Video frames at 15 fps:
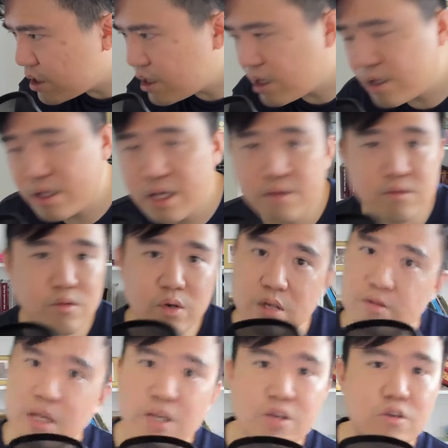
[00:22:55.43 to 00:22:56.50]
Yeah,
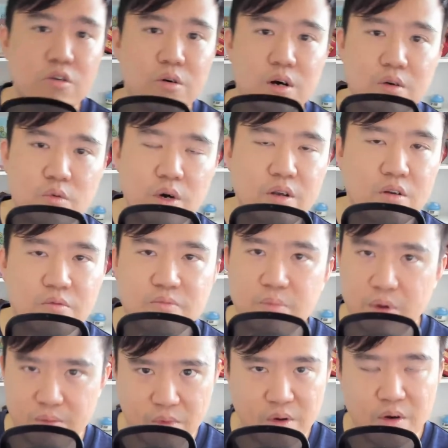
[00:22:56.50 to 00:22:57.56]
there you go. One of
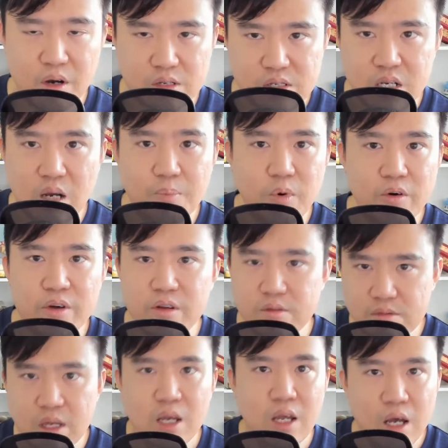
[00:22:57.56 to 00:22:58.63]
a Singaporean